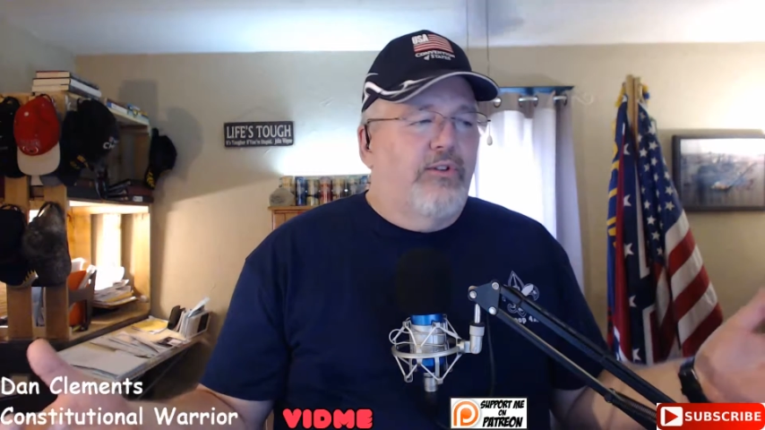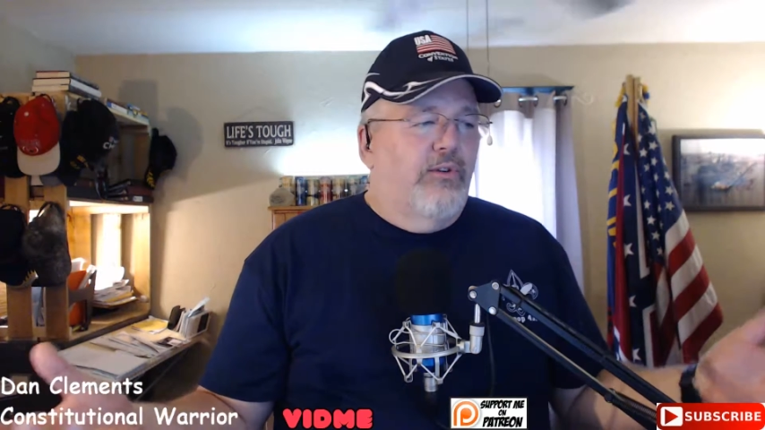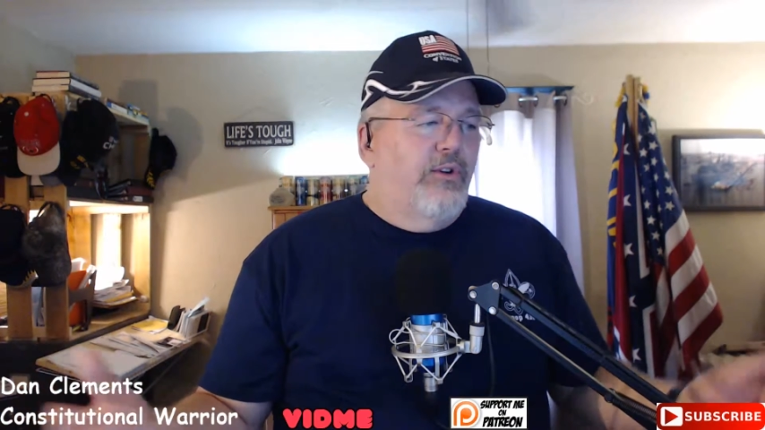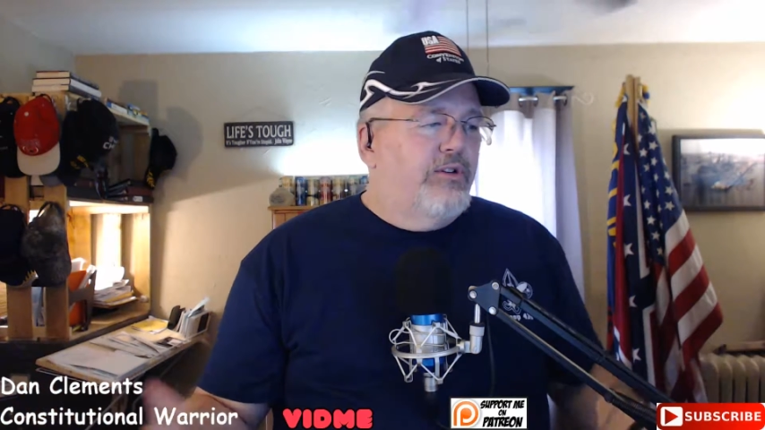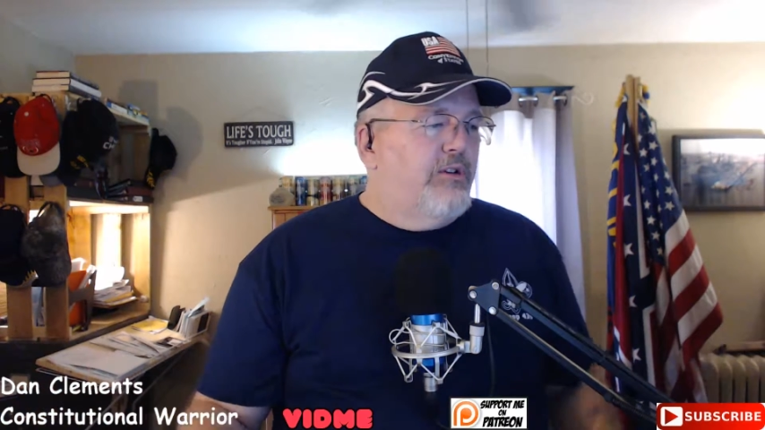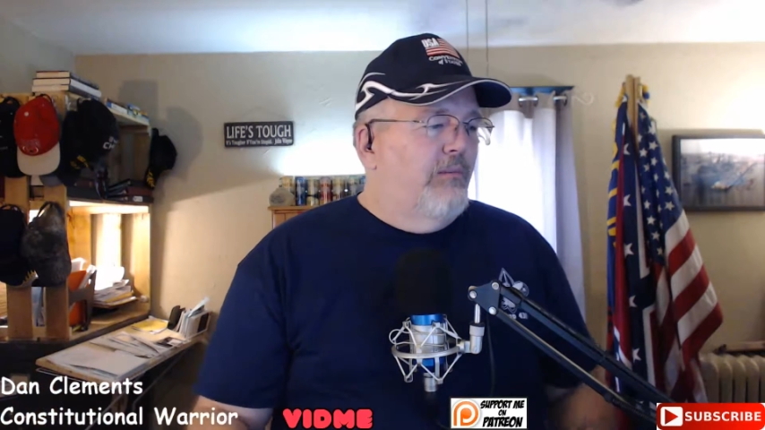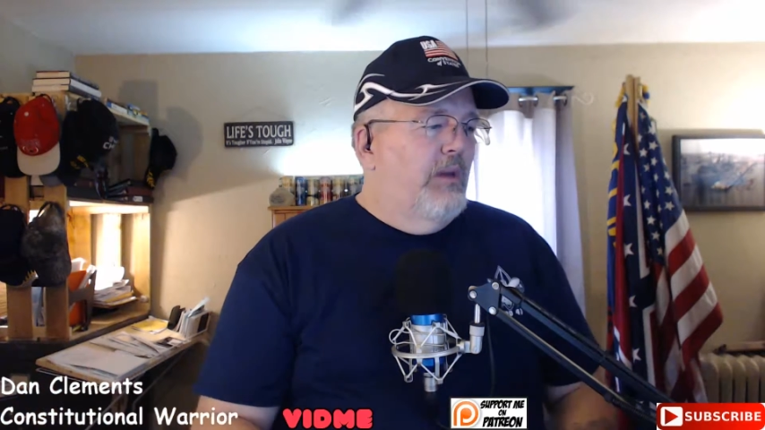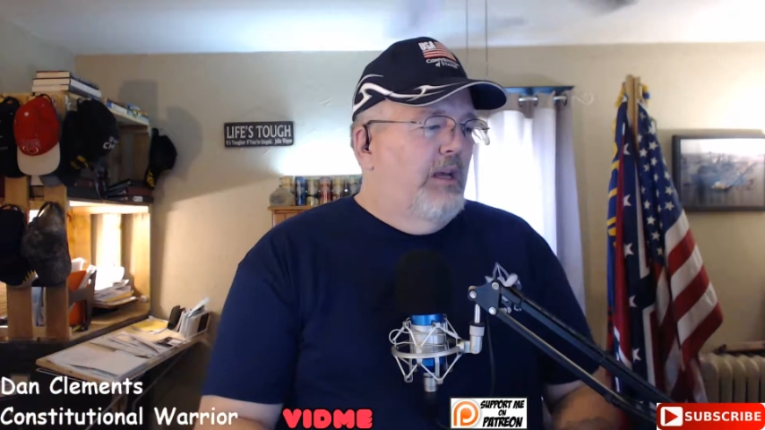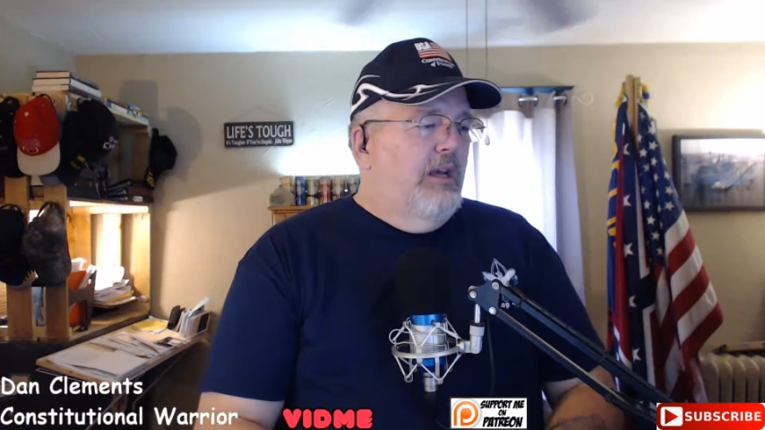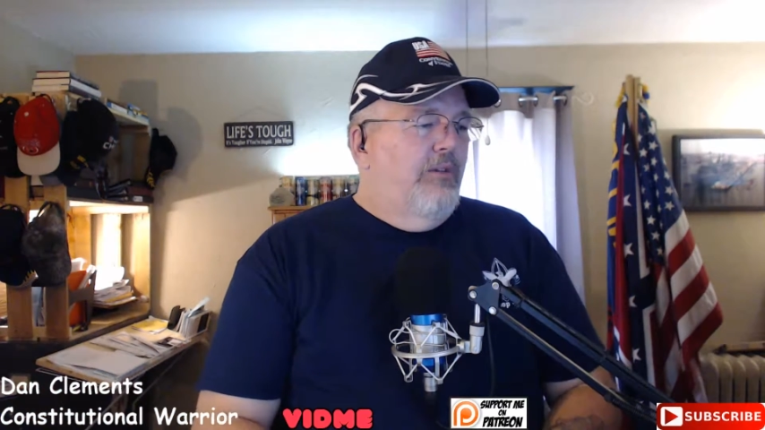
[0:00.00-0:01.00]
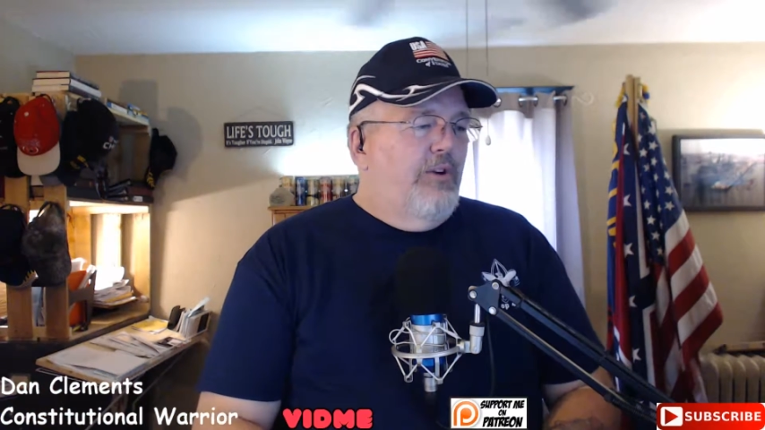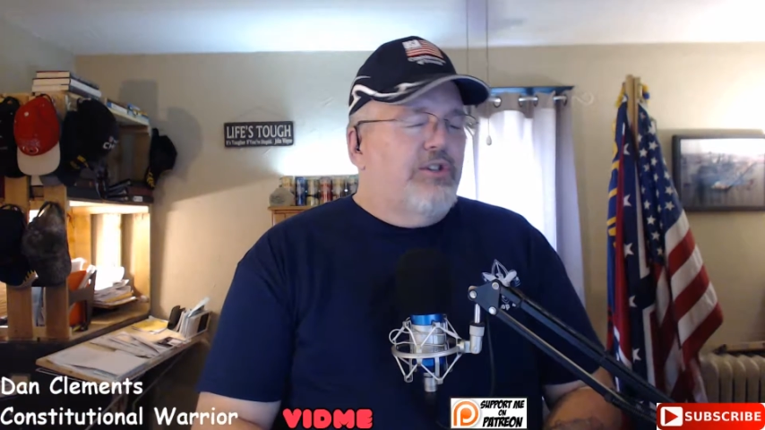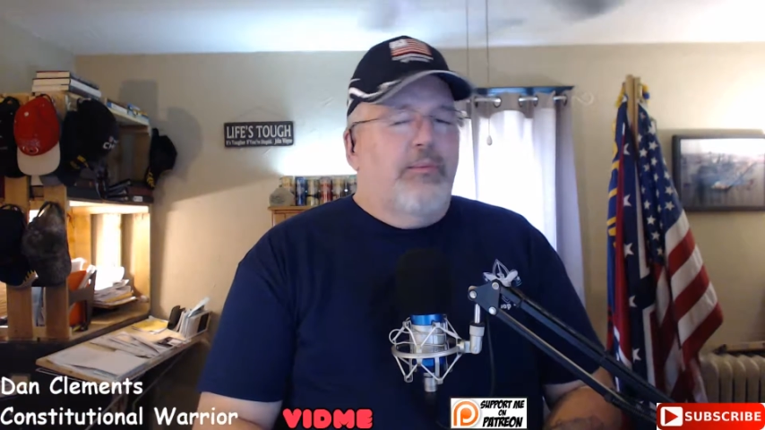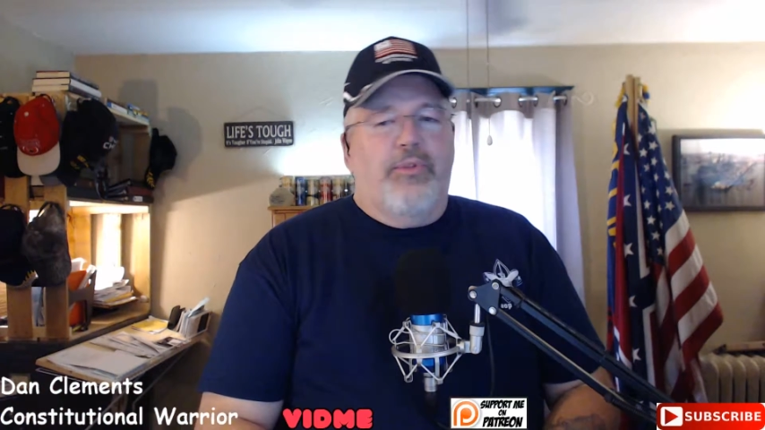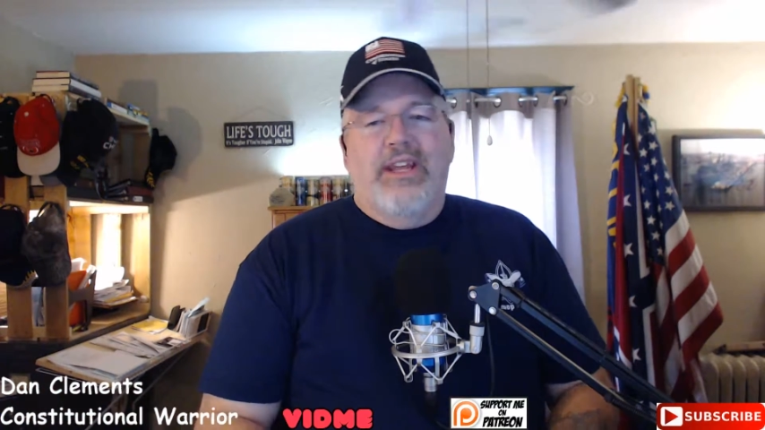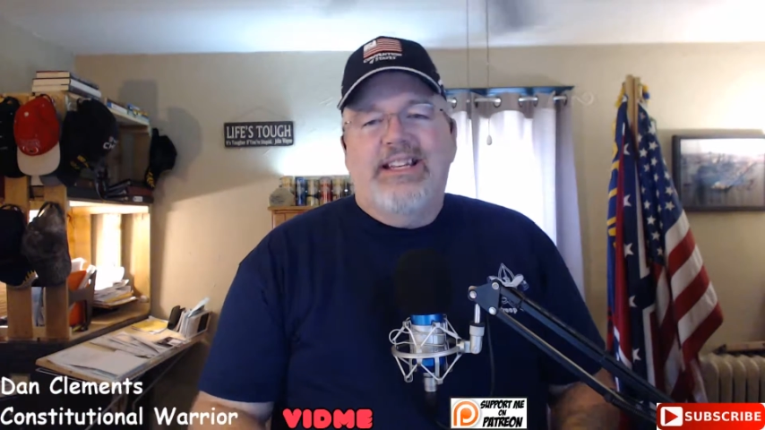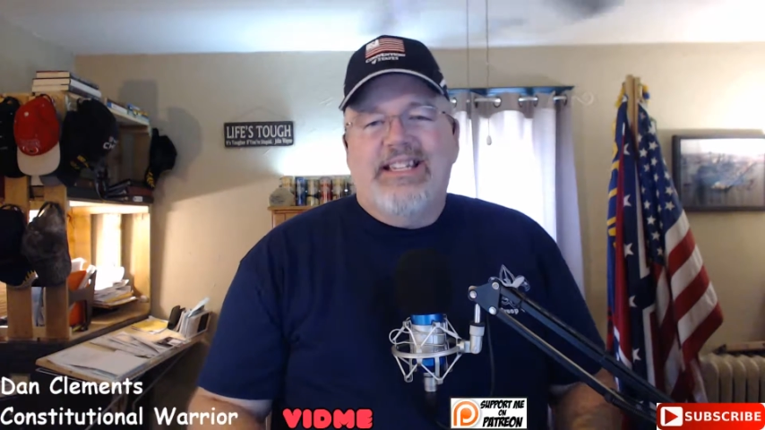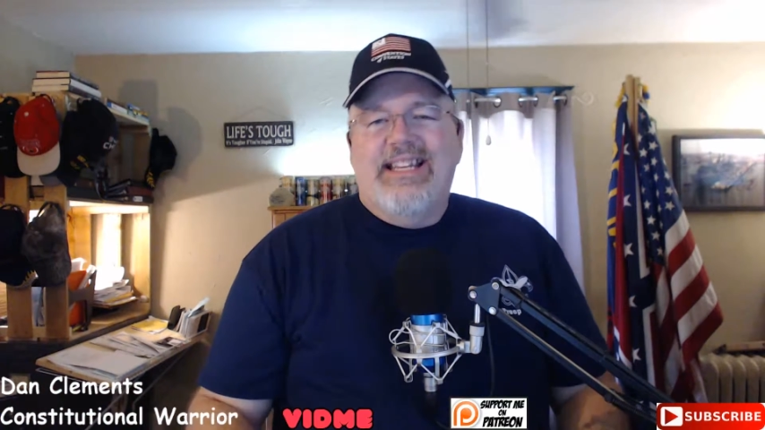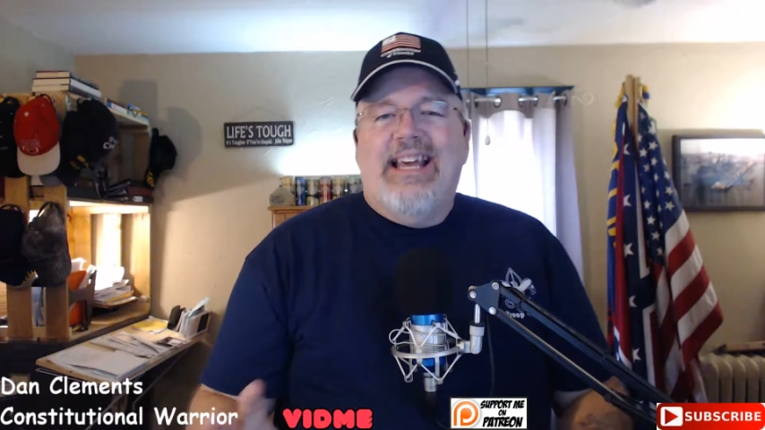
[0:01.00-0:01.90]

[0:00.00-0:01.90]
So there's some things in